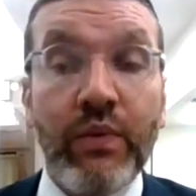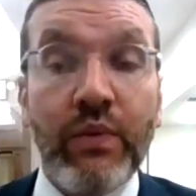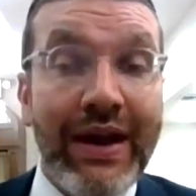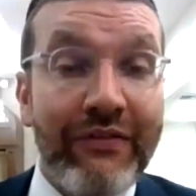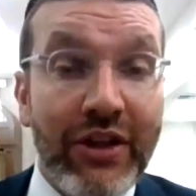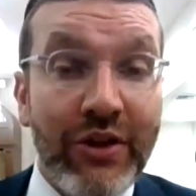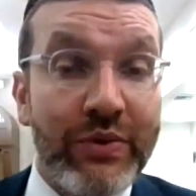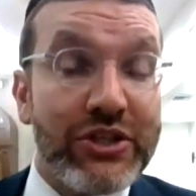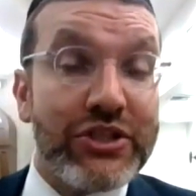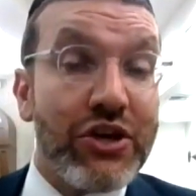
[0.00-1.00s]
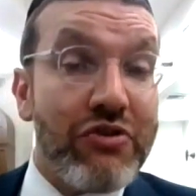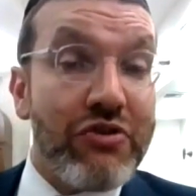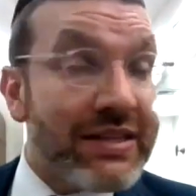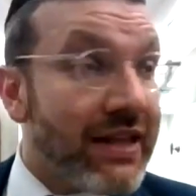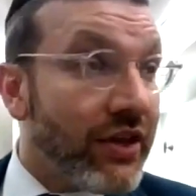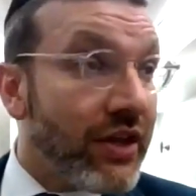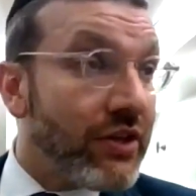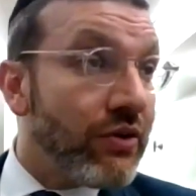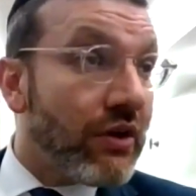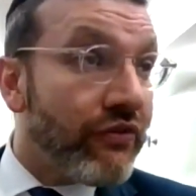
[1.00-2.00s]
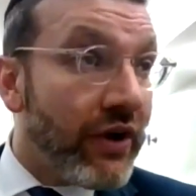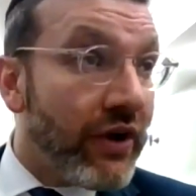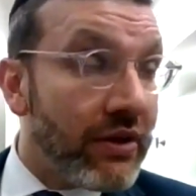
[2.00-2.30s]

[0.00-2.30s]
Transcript: havdalah, which is the greatest havdalah you could find,